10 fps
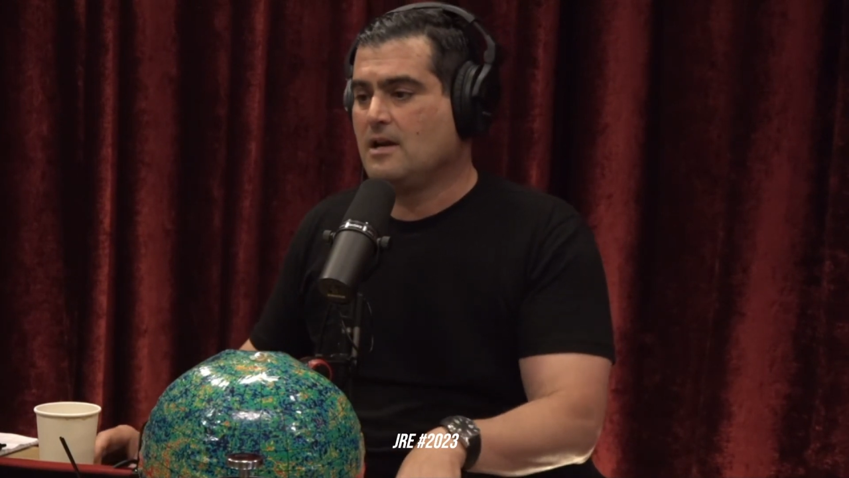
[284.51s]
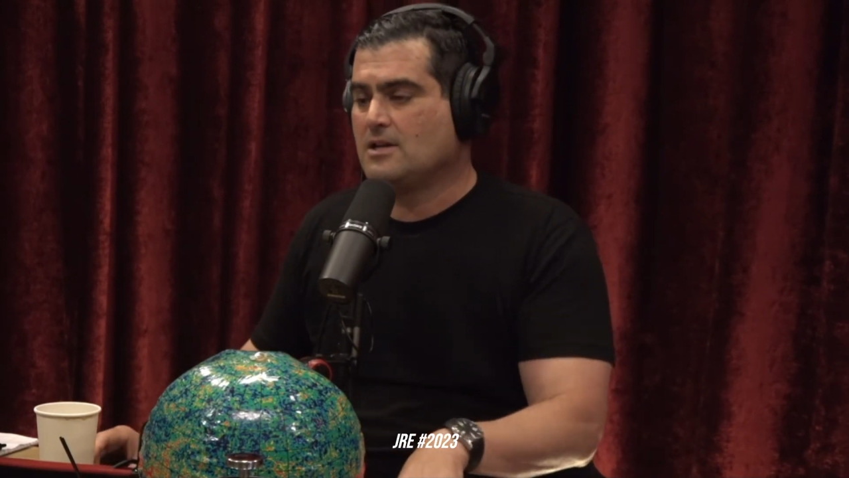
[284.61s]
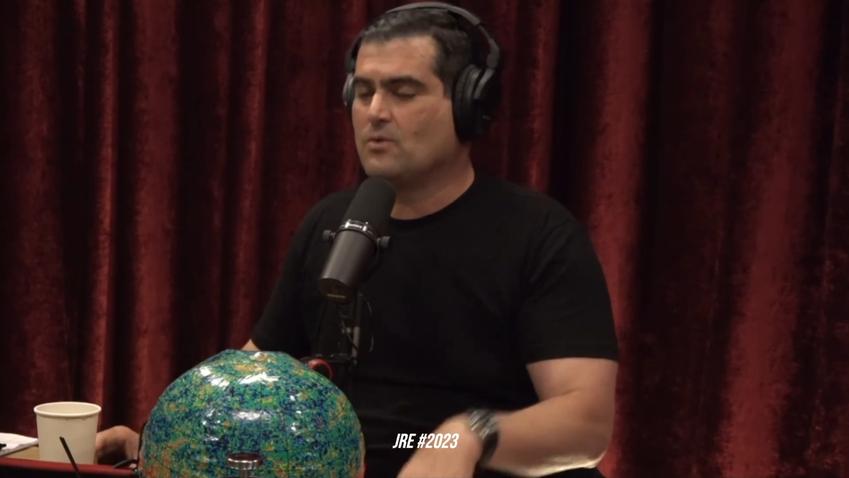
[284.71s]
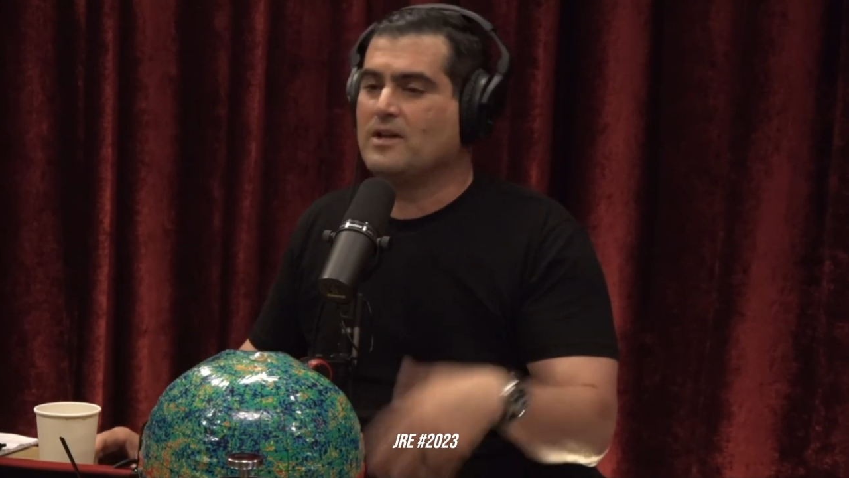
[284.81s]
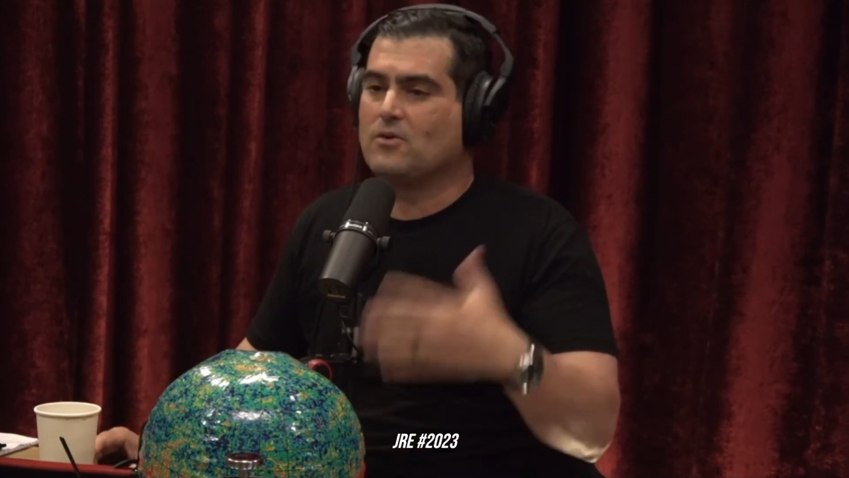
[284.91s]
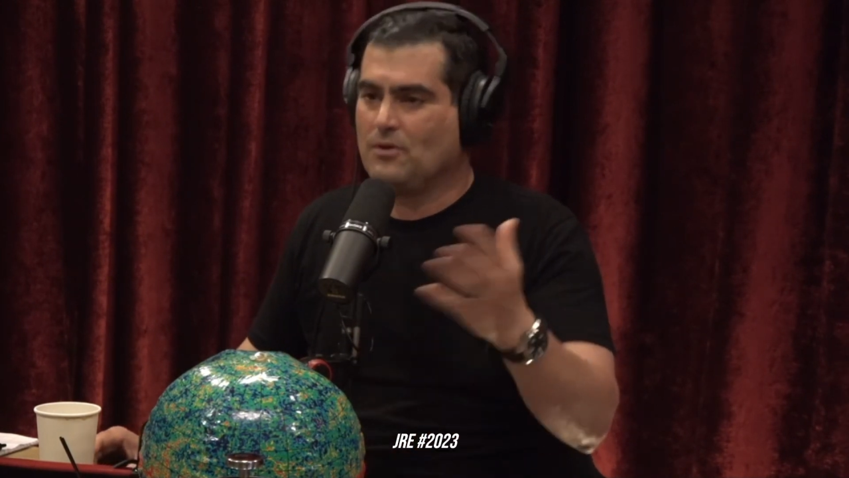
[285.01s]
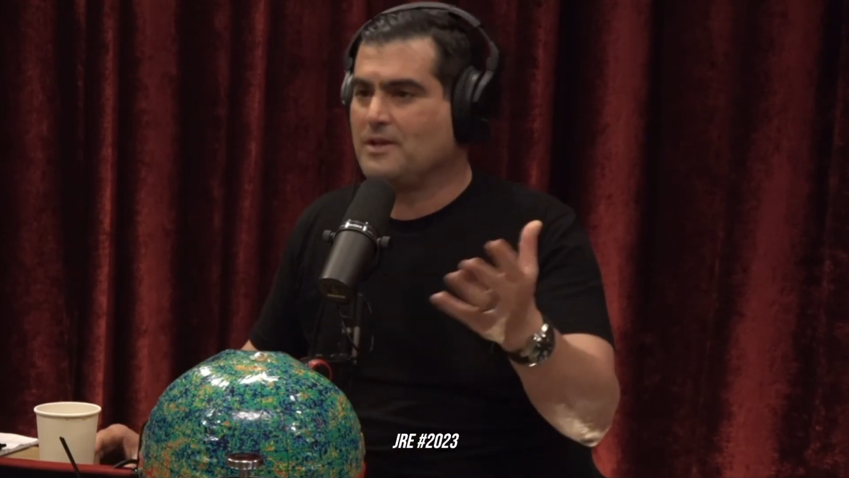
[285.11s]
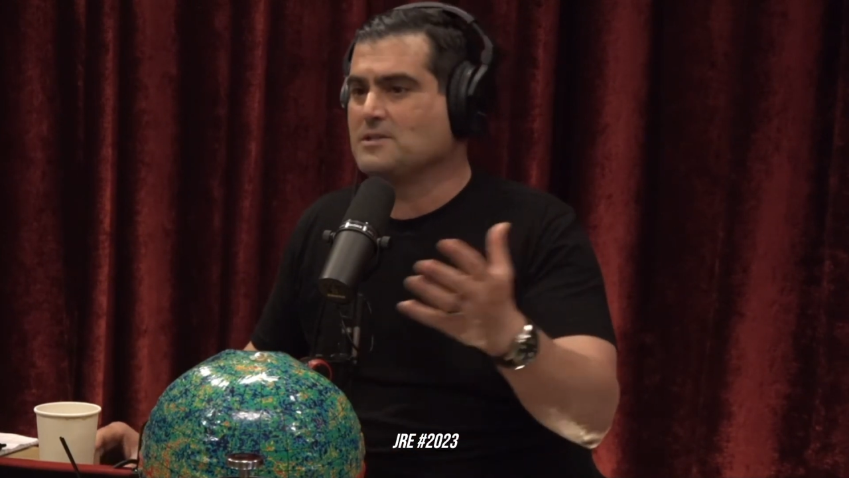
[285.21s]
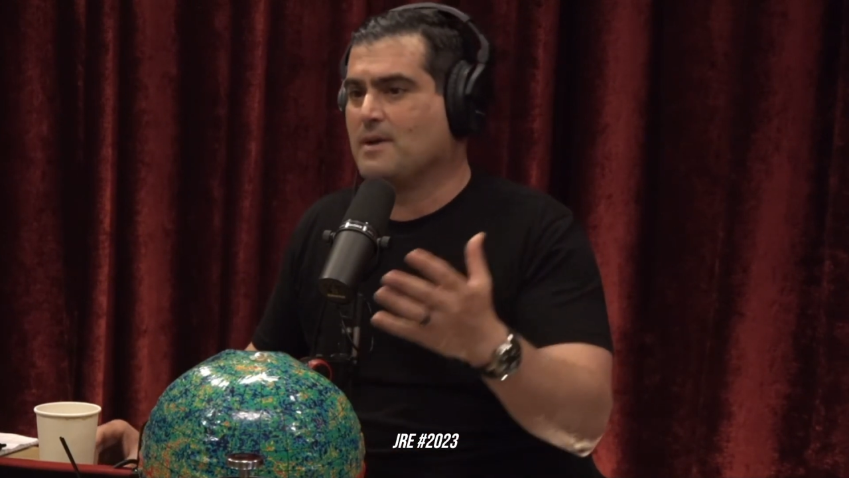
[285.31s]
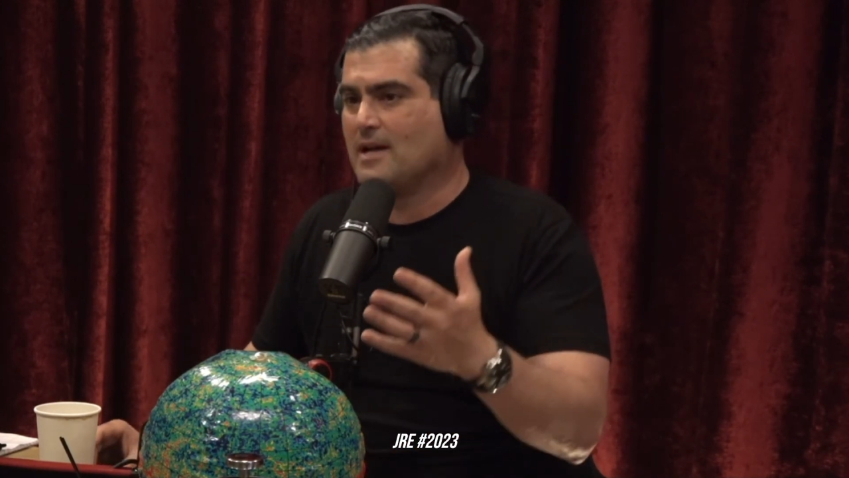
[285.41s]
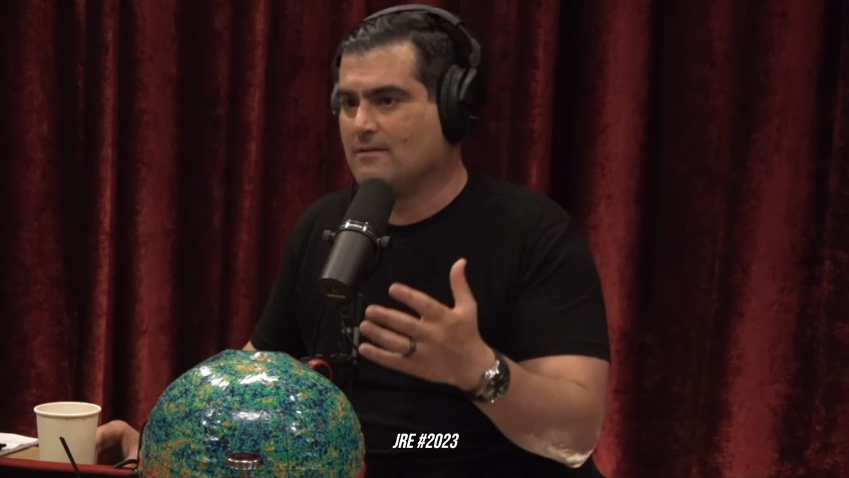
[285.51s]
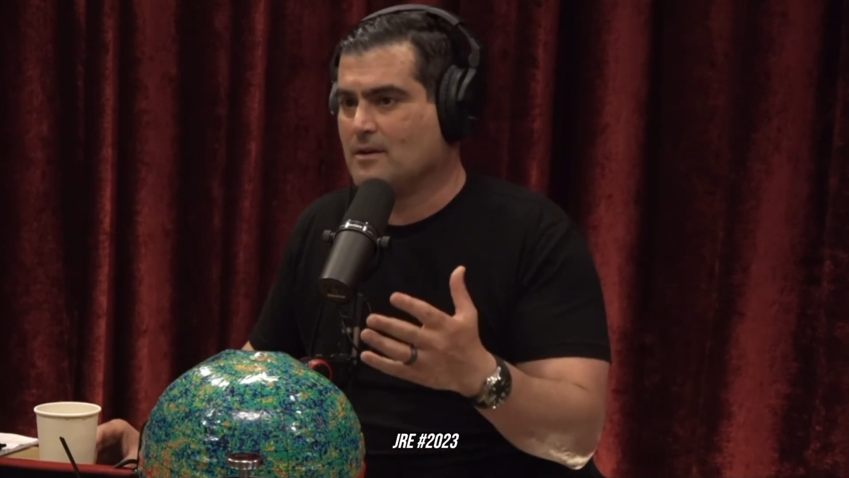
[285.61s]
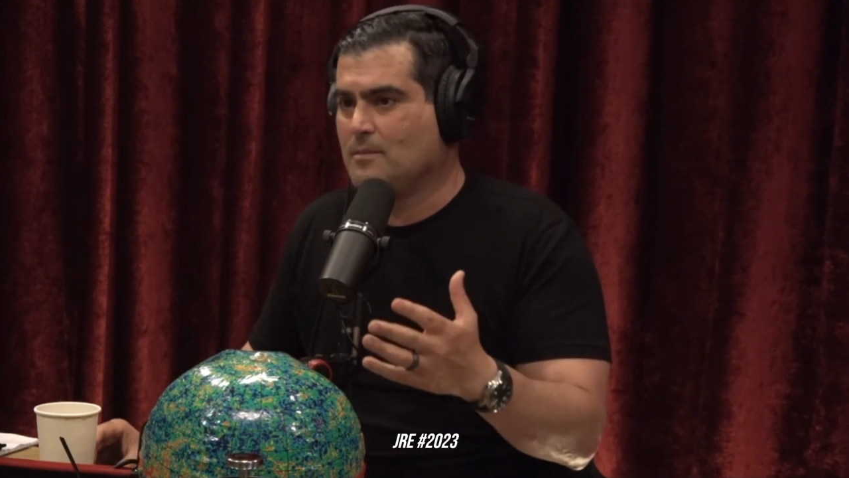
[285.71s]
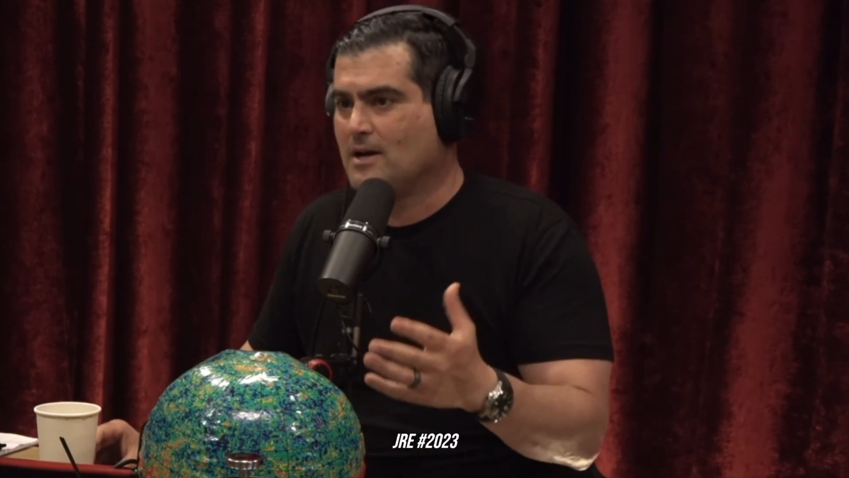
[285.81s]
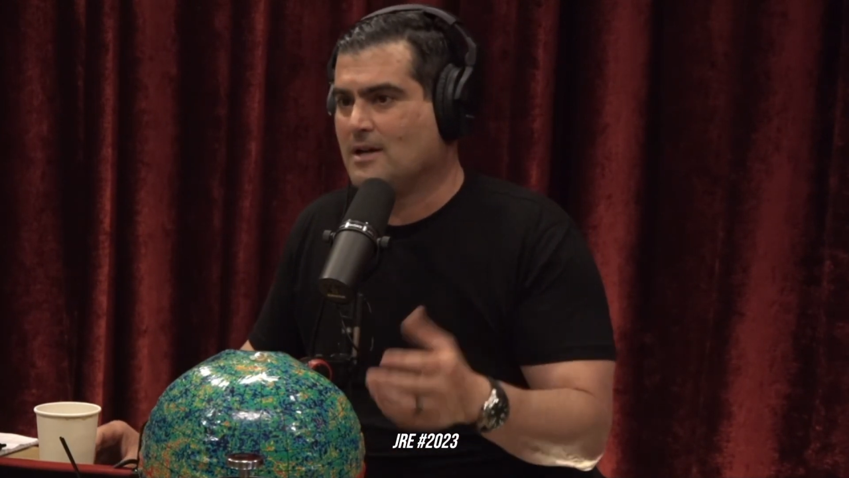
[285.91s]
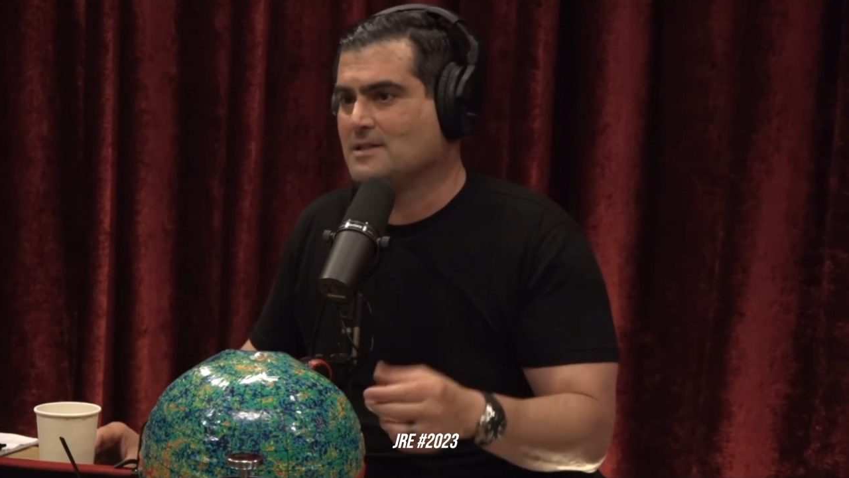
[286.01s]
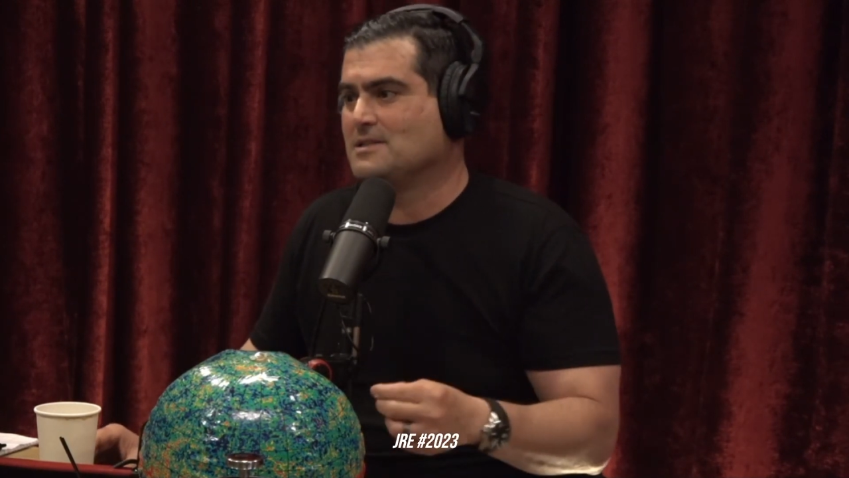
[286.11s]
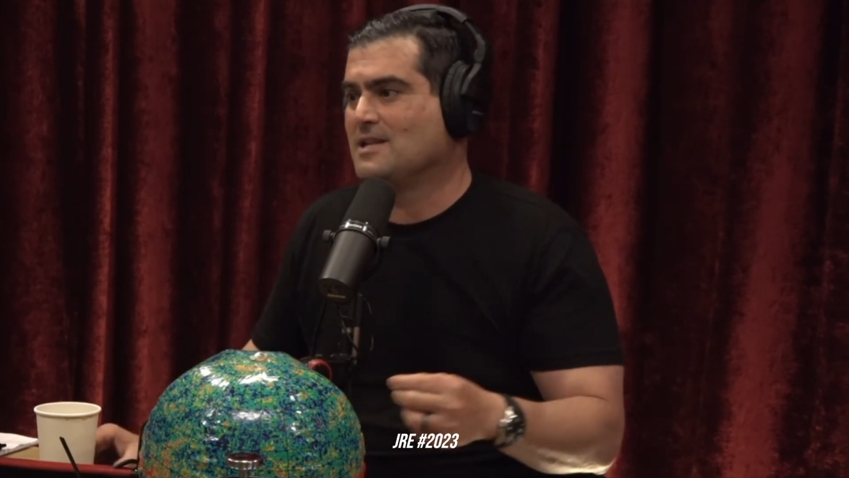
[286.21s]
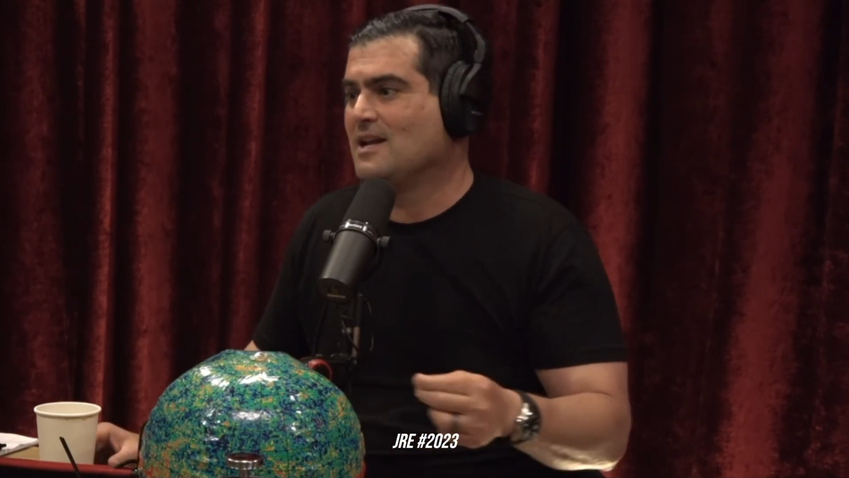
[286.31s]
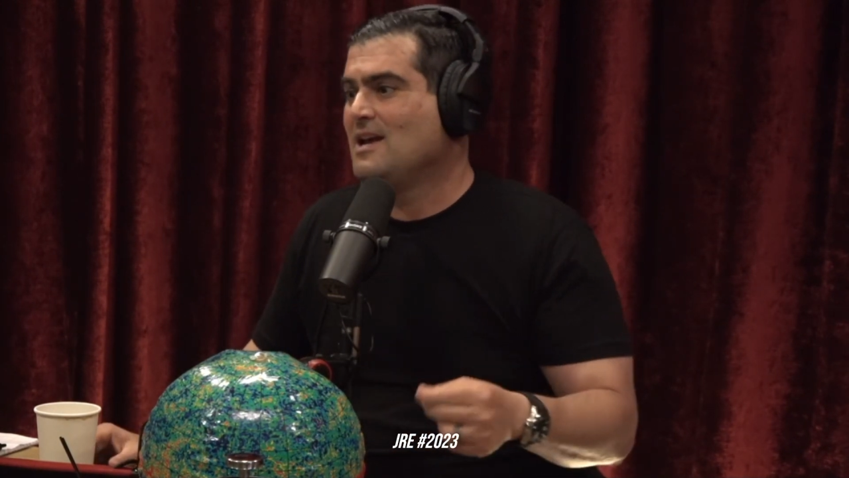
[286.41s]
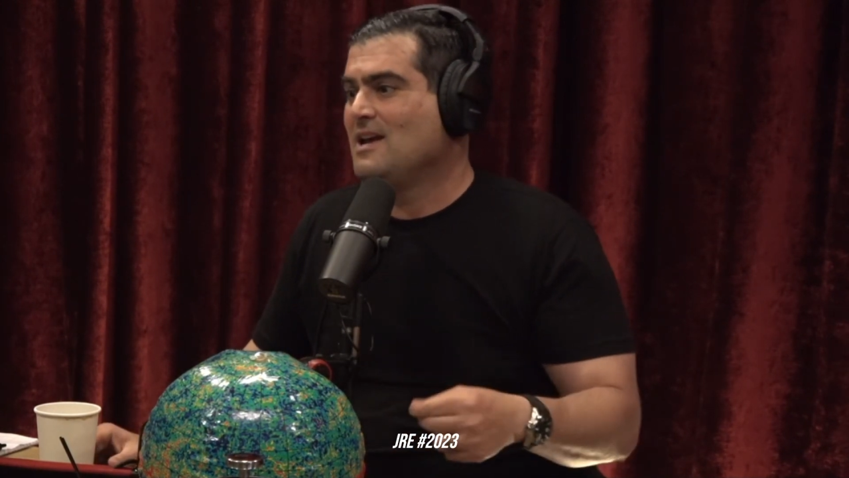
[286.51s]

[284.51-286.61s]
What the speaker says: So one of the cool things about having a podcast is that